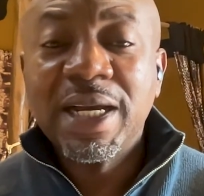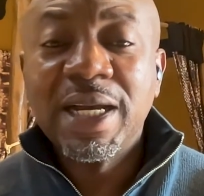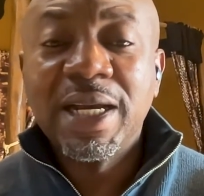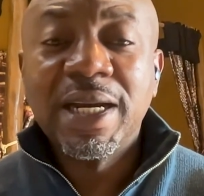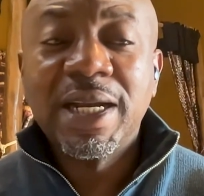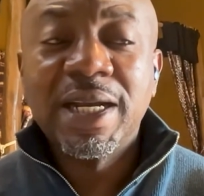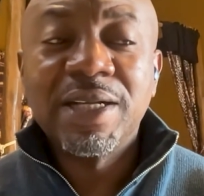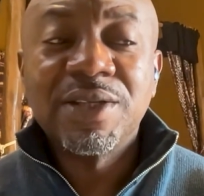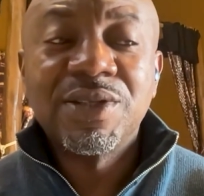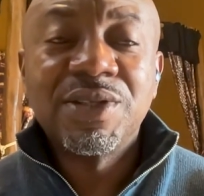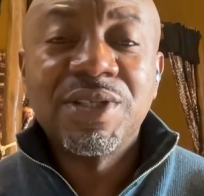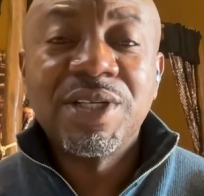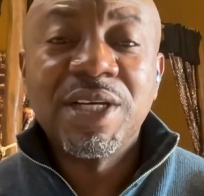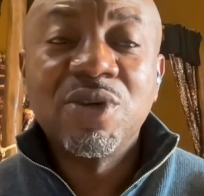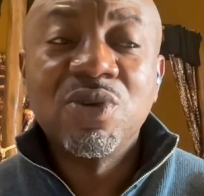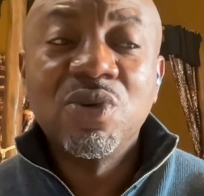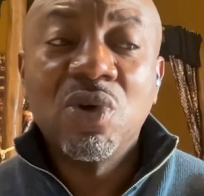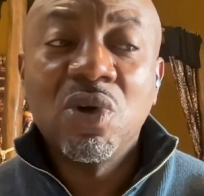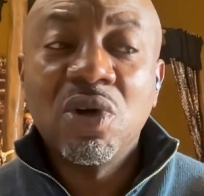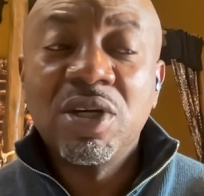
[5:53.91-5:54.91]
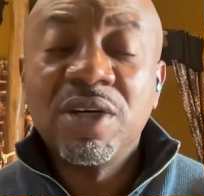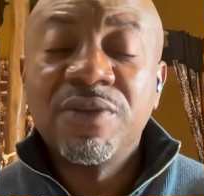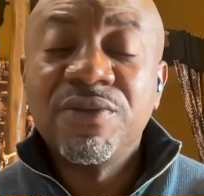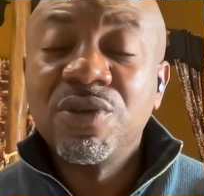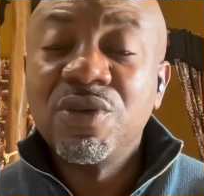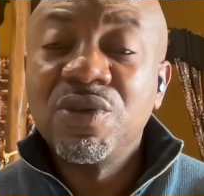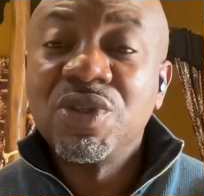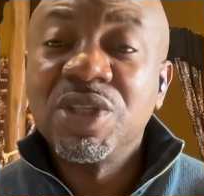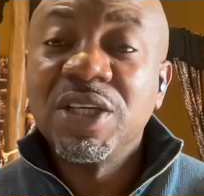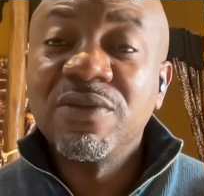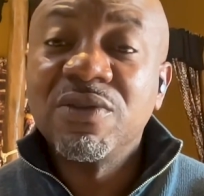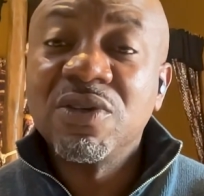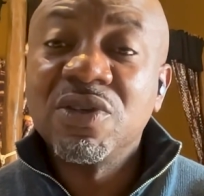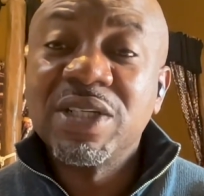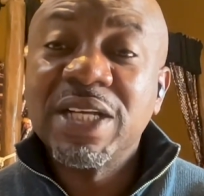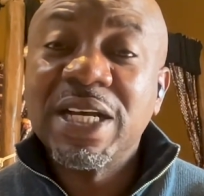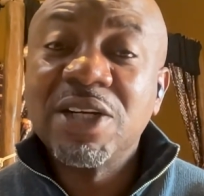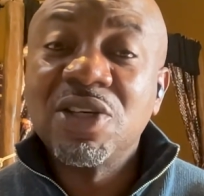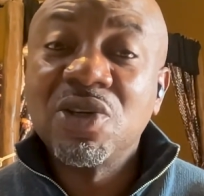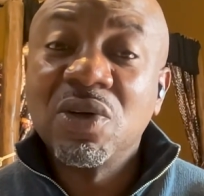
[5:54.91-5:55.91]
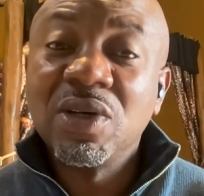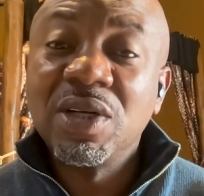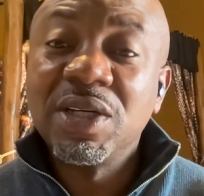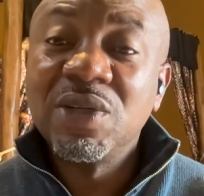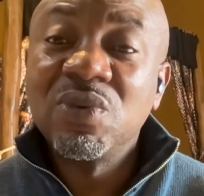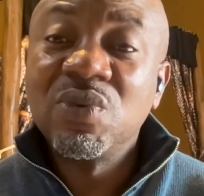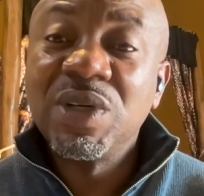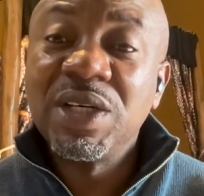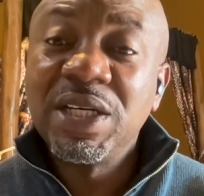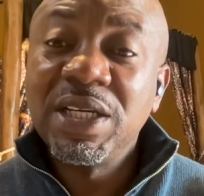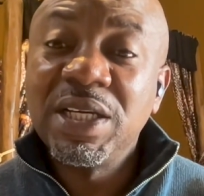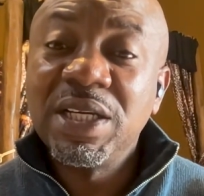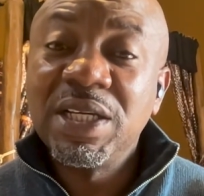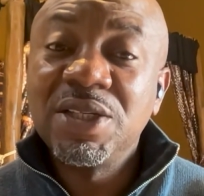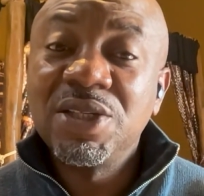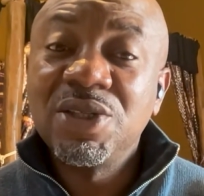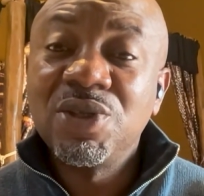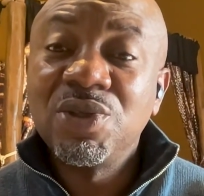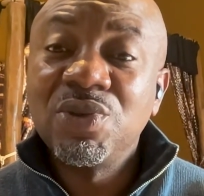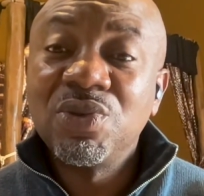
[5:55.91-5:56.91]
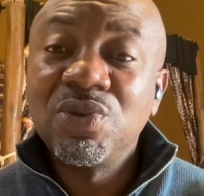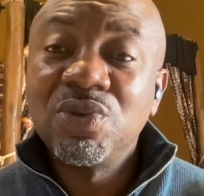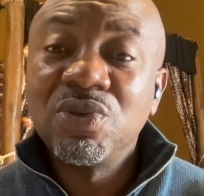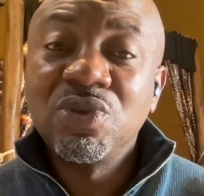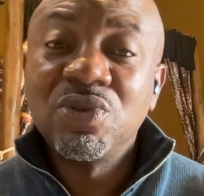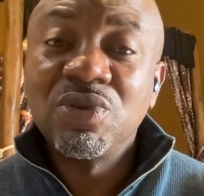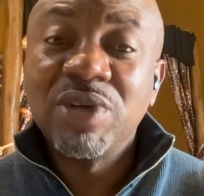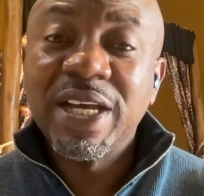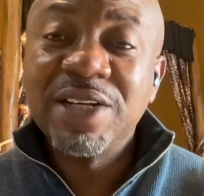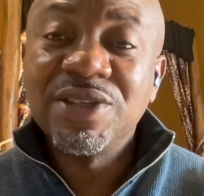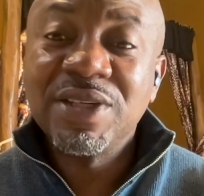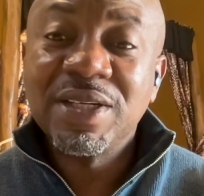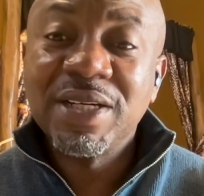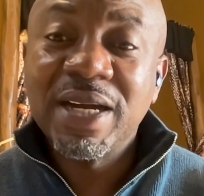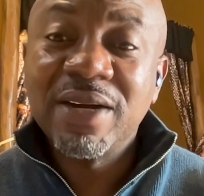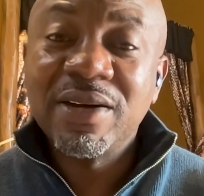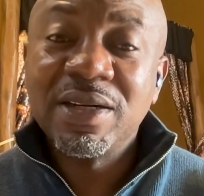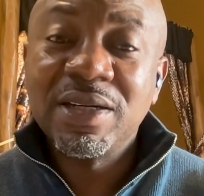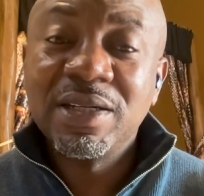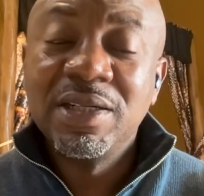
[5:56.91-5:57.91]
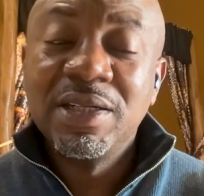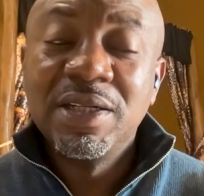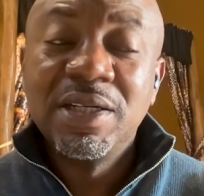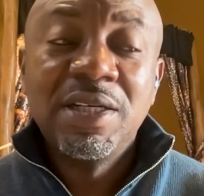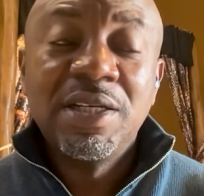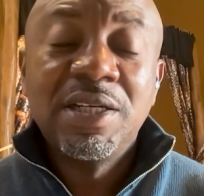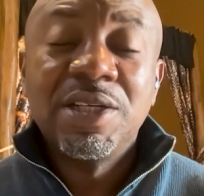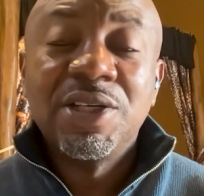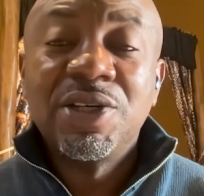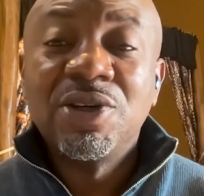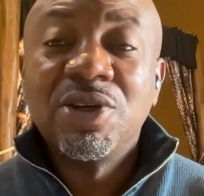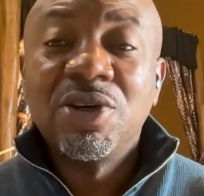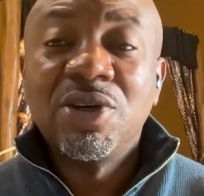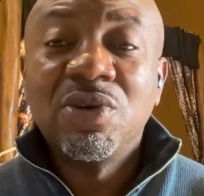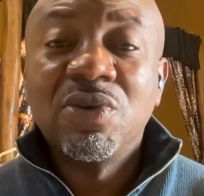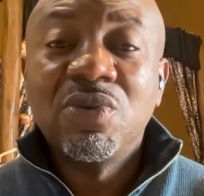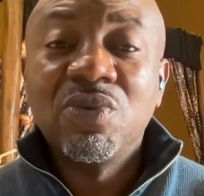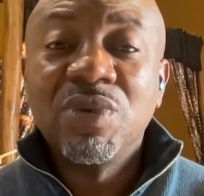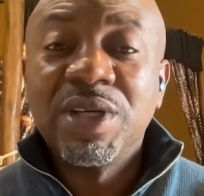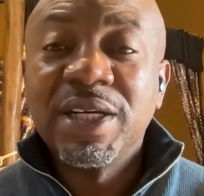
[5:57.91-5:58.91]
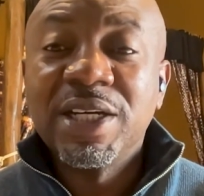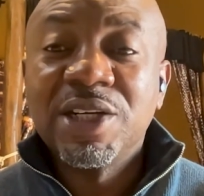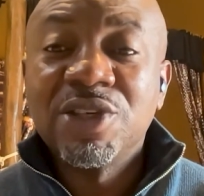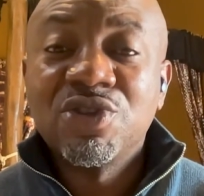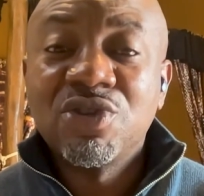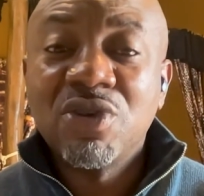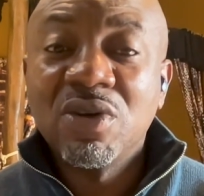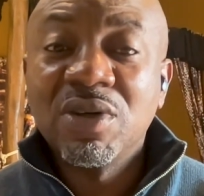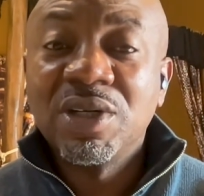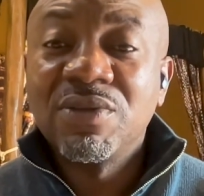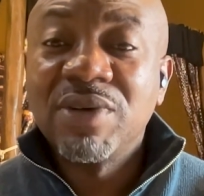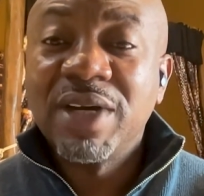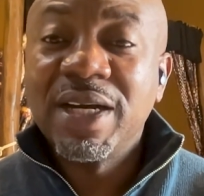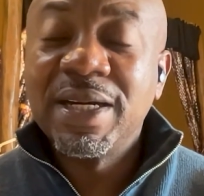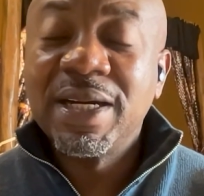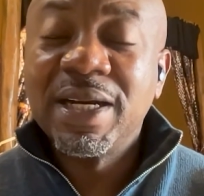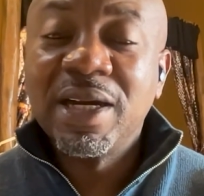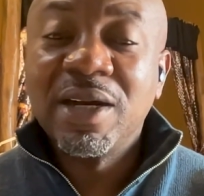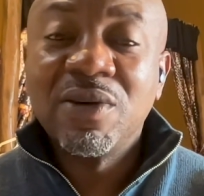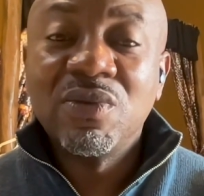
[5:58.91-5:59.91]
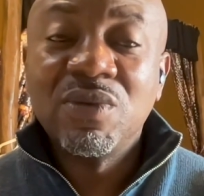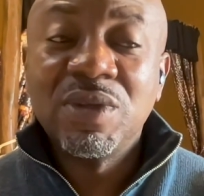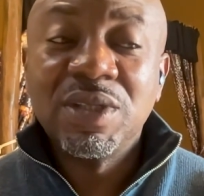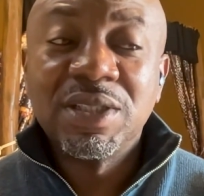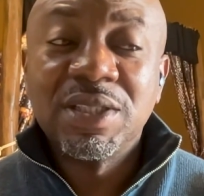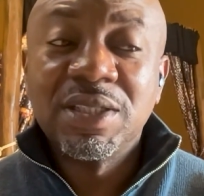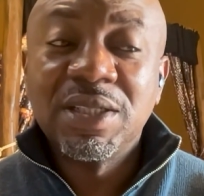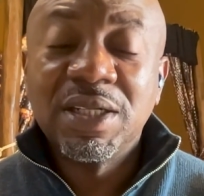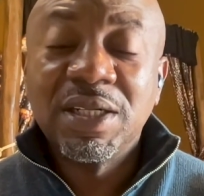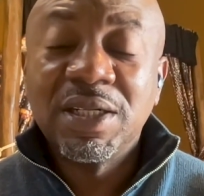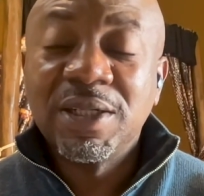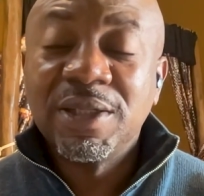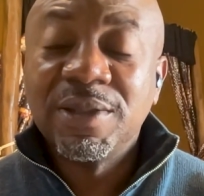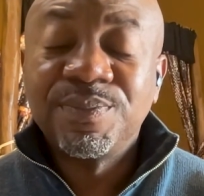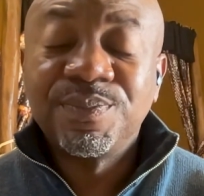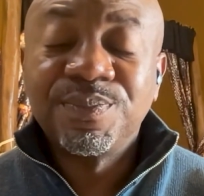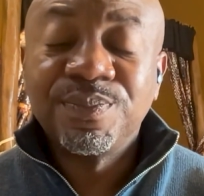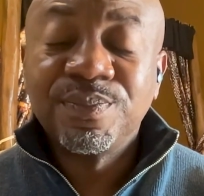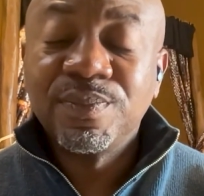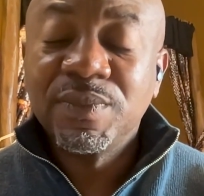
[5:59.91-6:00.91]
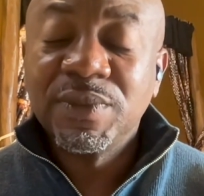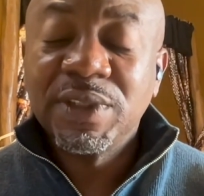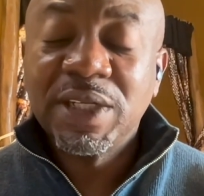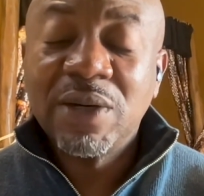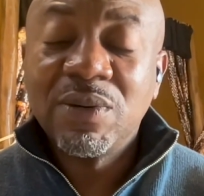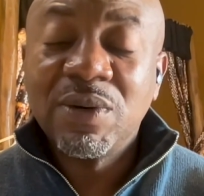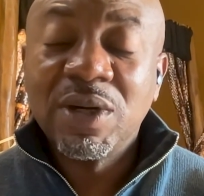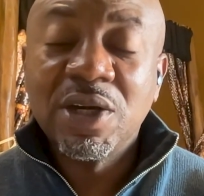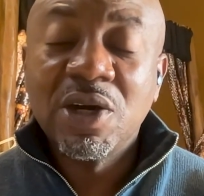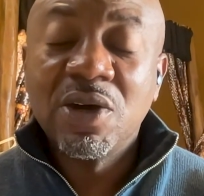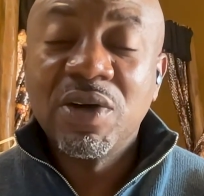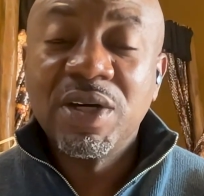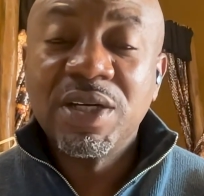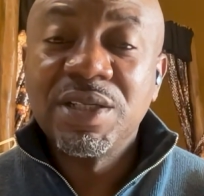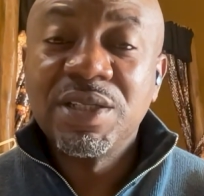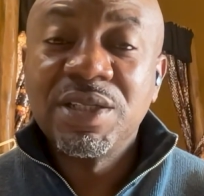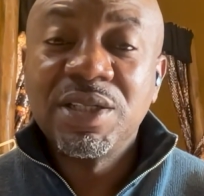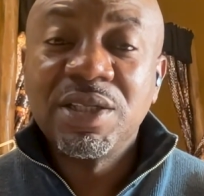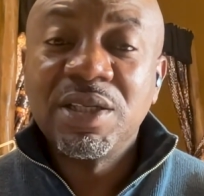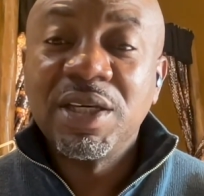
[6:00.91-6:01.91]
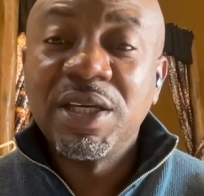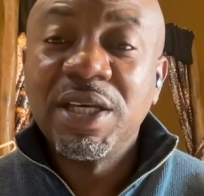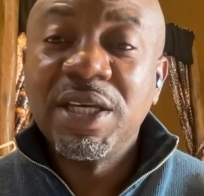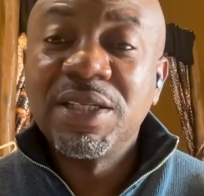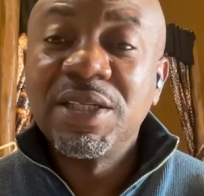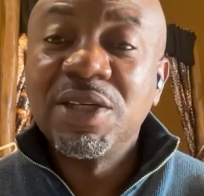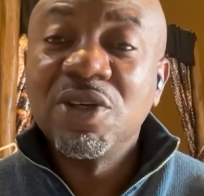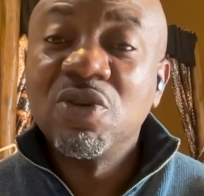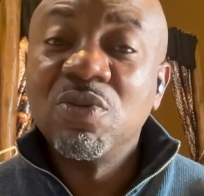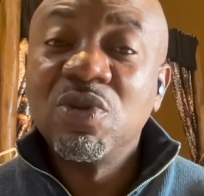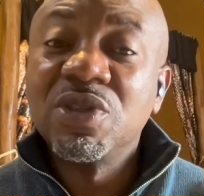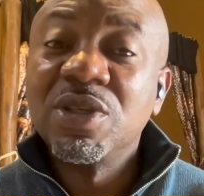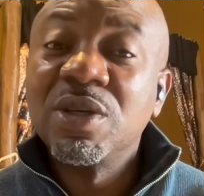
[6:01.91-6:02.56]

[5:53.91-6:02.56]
And as there are no oil revenues to give us that dollar that we need to hedge an error, you know, we are struggling right now with our currency hitting almost